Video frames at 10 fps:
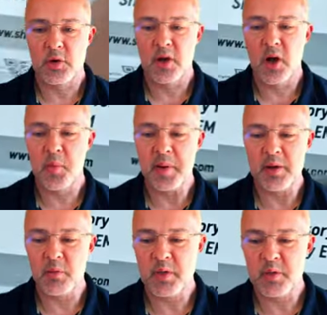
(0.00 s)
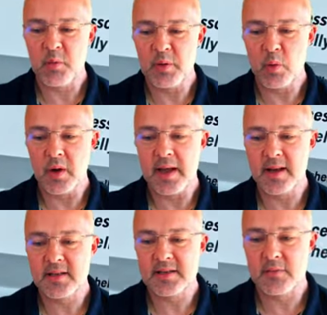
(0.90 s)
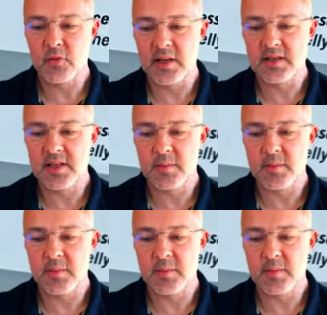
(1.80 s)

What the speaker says: to open it with one hand is never easy,